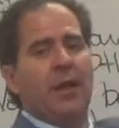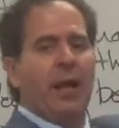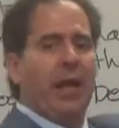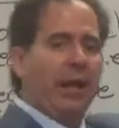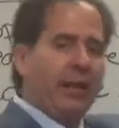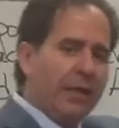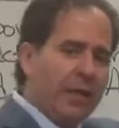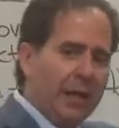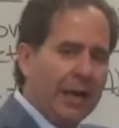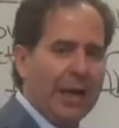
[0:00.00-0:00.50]

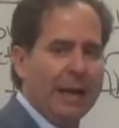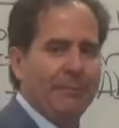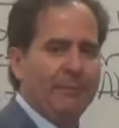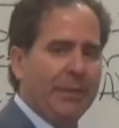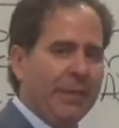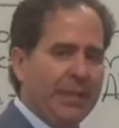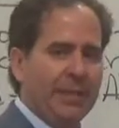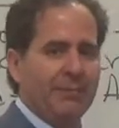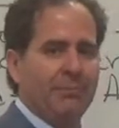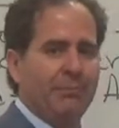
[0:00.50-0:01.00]
and
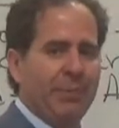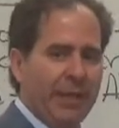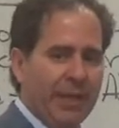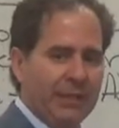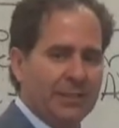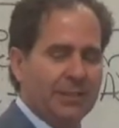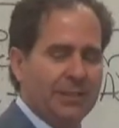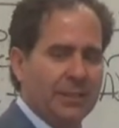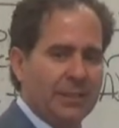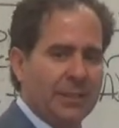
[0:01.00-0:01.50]
copy it and
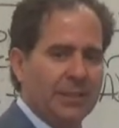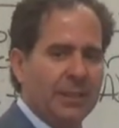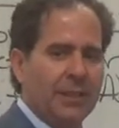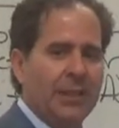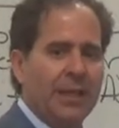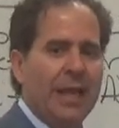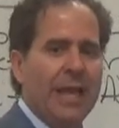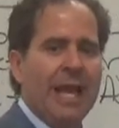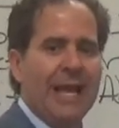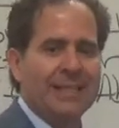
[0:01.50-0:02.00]
paste it
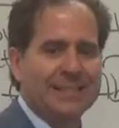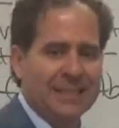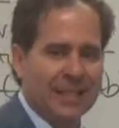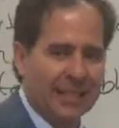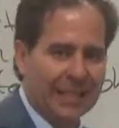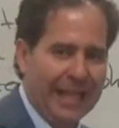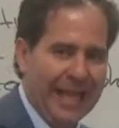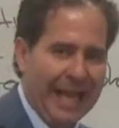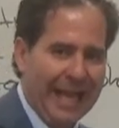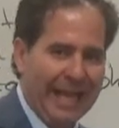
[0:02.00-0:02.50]
as the
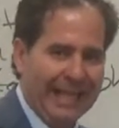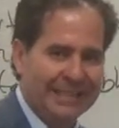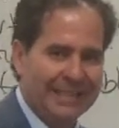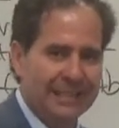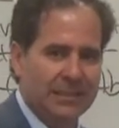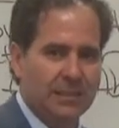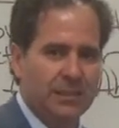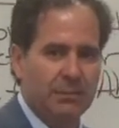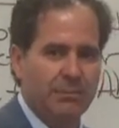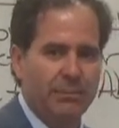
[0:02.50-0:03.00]
last
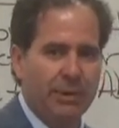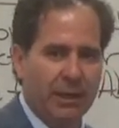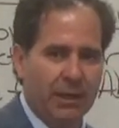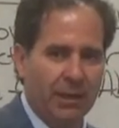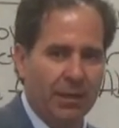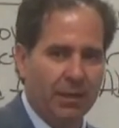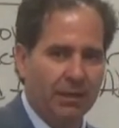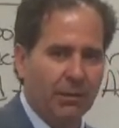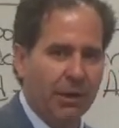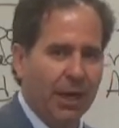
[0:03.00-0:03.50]

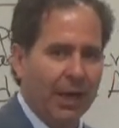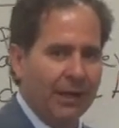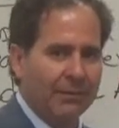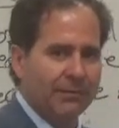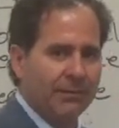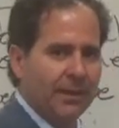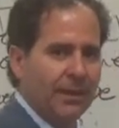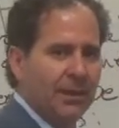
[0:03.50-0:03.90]
paragraph.